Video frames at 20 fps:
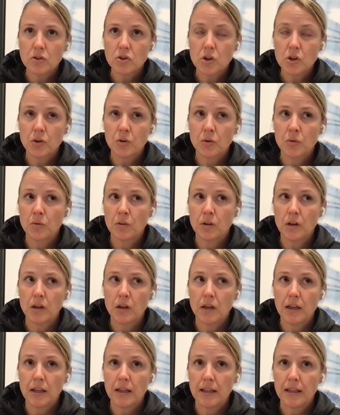So
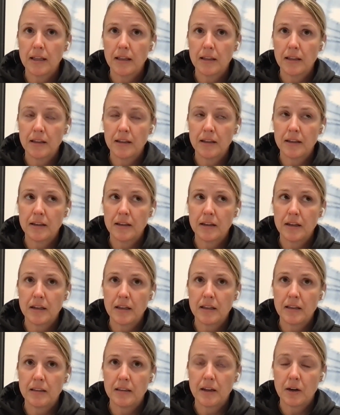
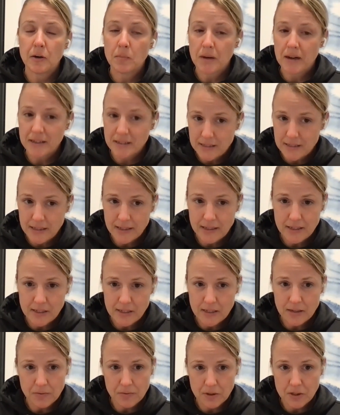their mindset
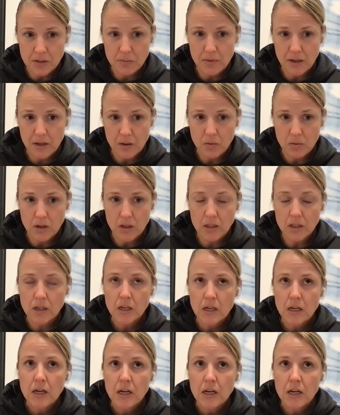is different to begin with.